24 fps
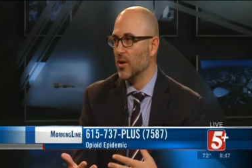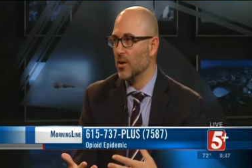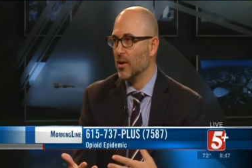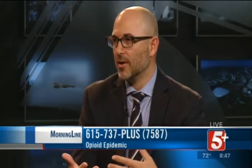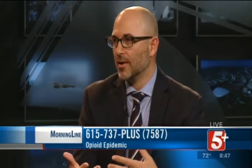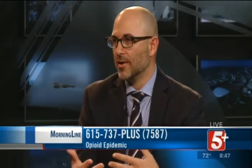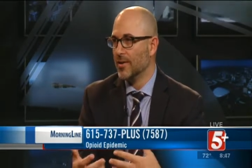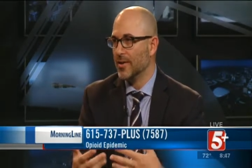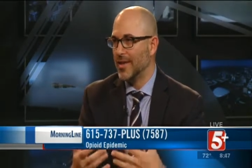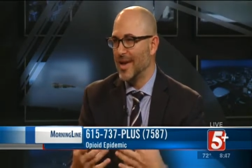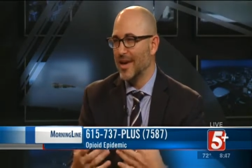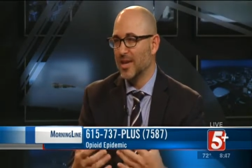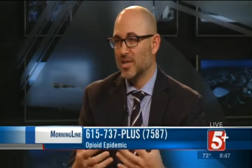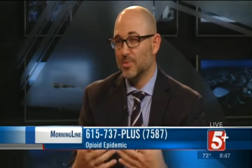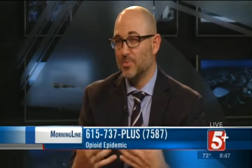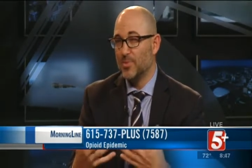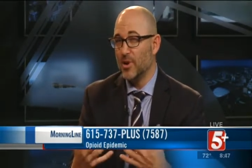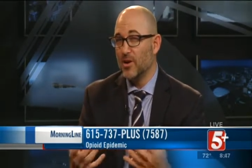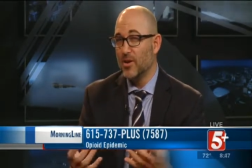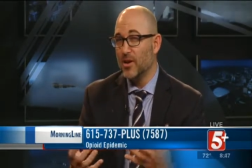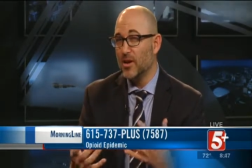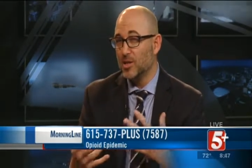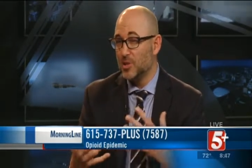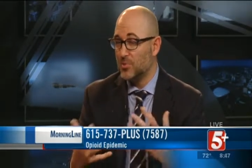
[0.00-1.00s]
They
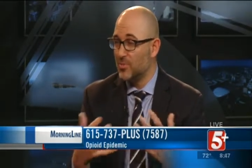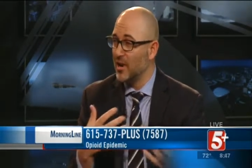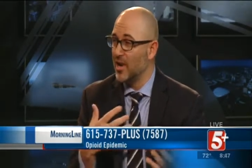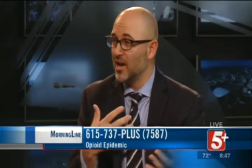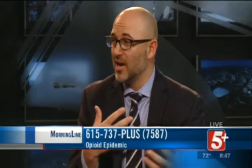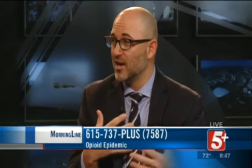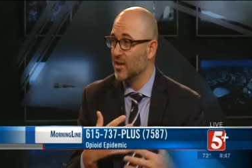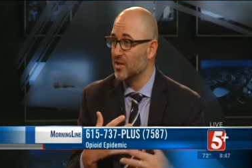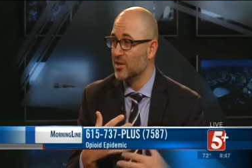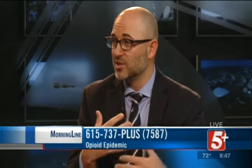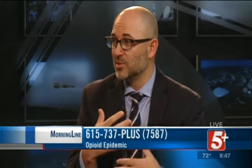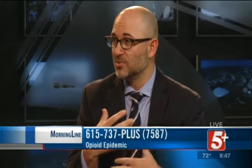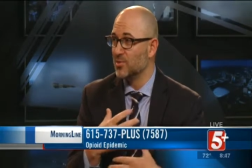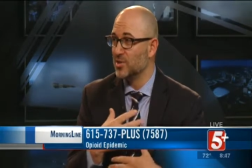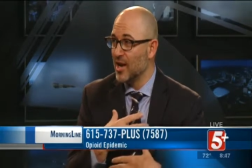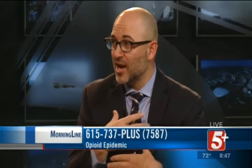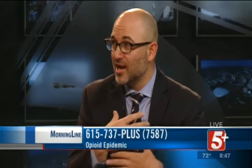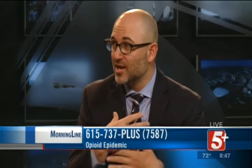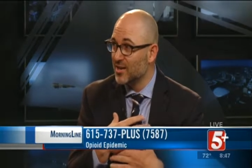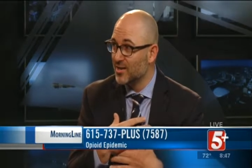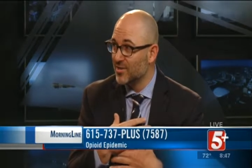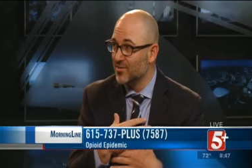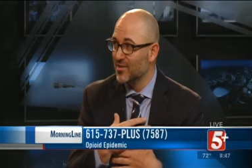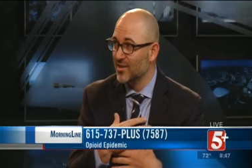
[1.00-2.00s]
experience pain
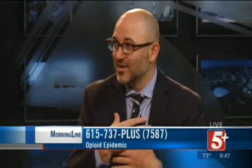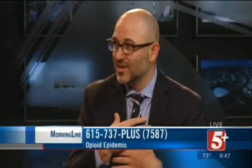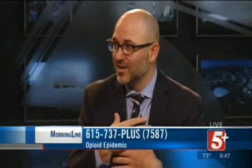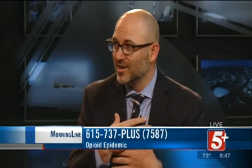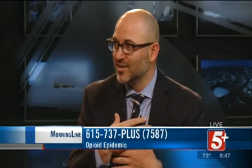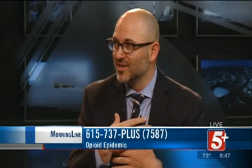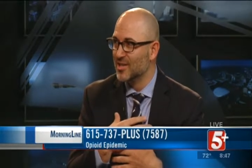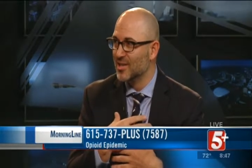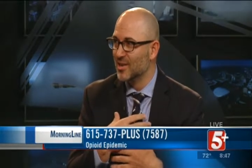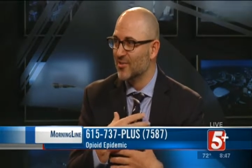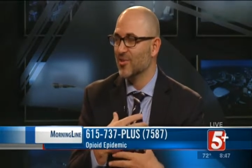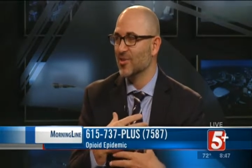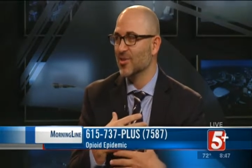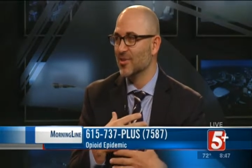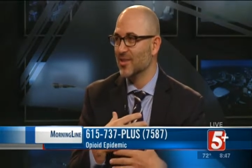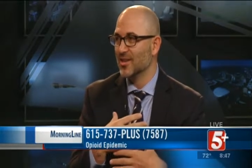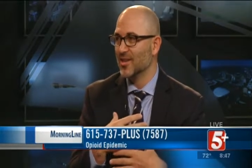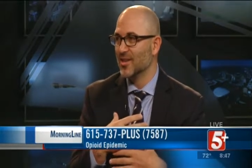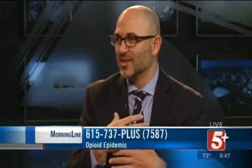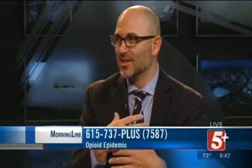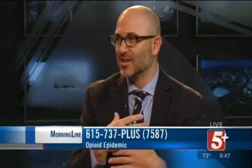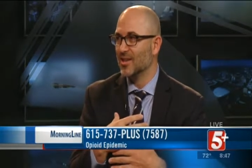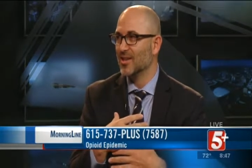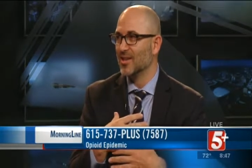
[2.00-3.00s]
subjectively and
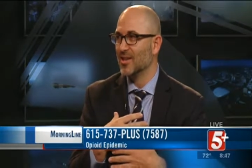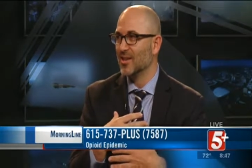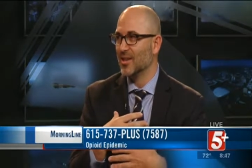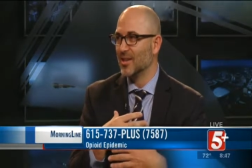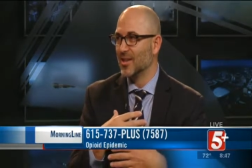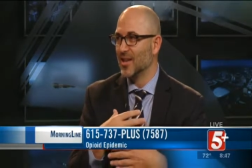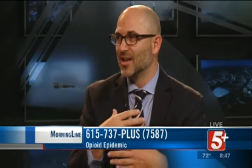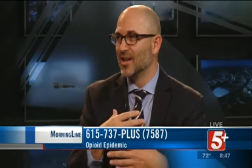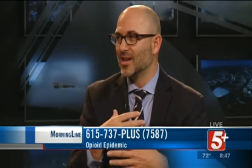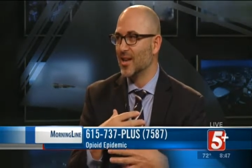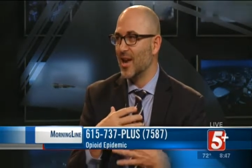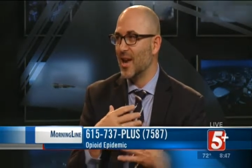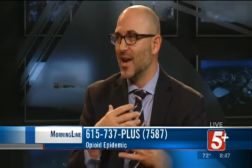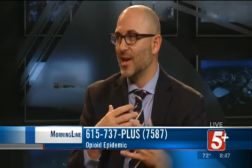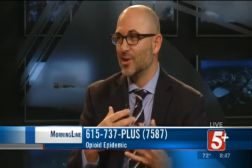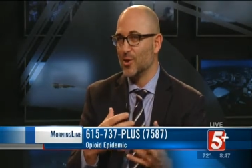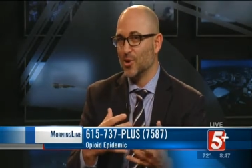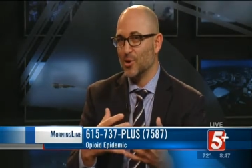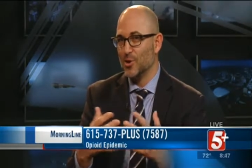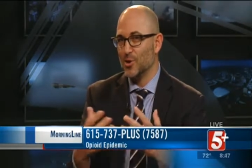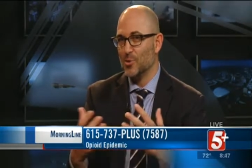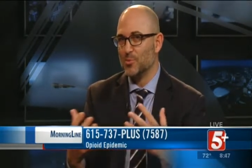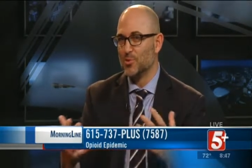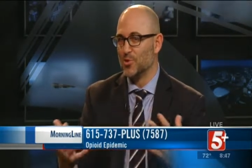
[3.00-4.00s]
differently than than other
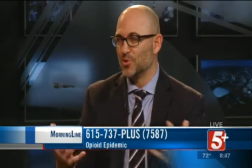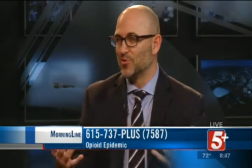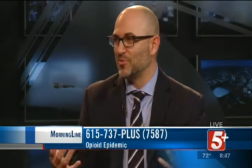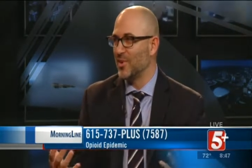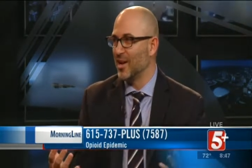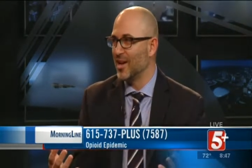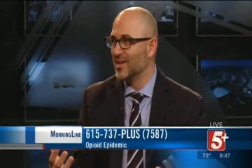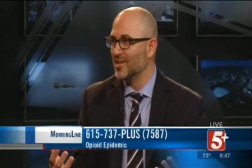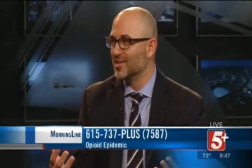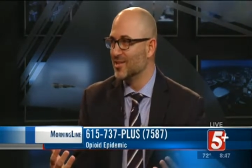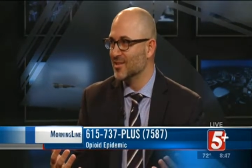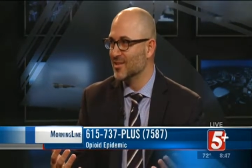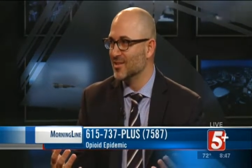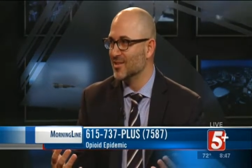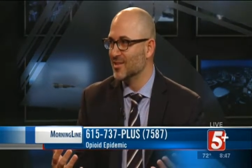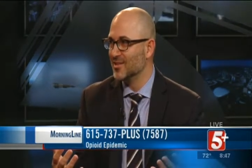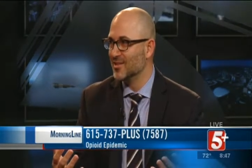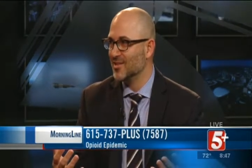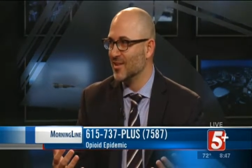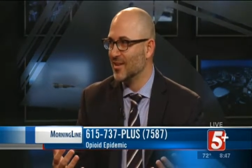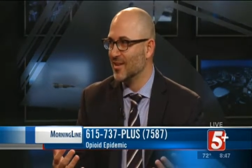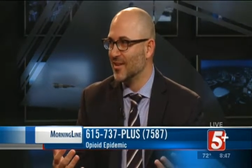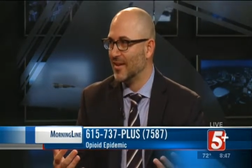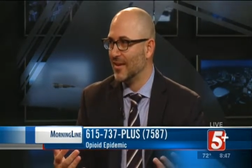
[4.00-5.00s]
groups of patients.
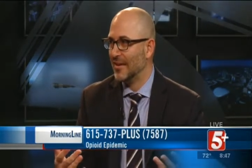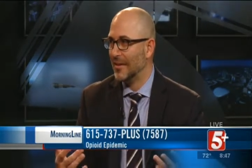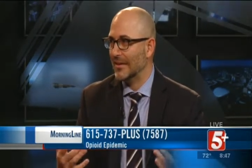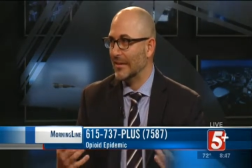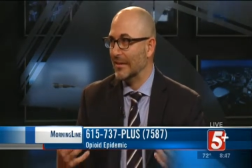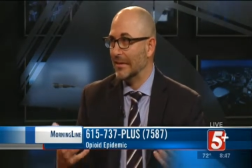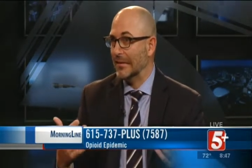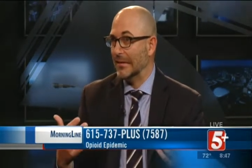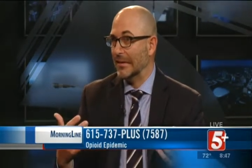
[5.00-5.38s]
Mm -hmm.